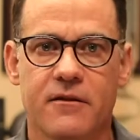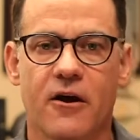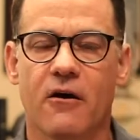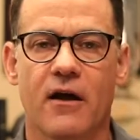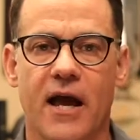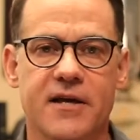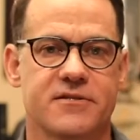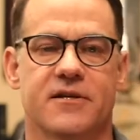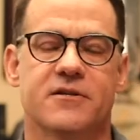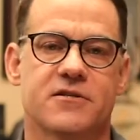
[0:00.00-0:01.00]
their
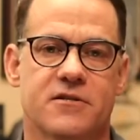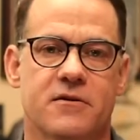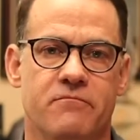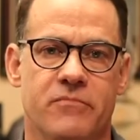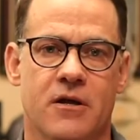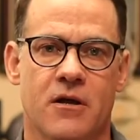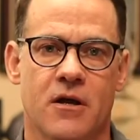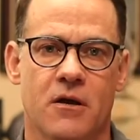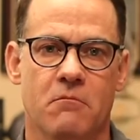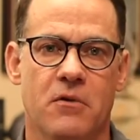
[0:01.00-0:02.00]
essence.
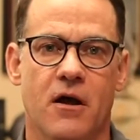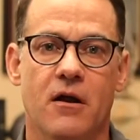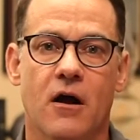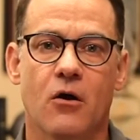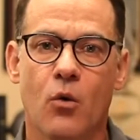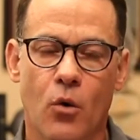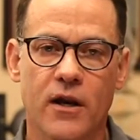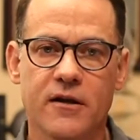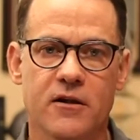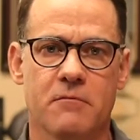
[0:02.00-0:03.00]
But
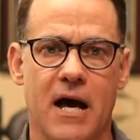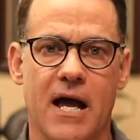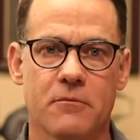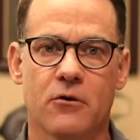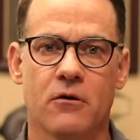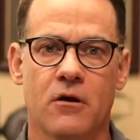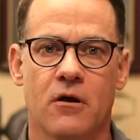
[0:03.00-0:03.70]
according to the Bible,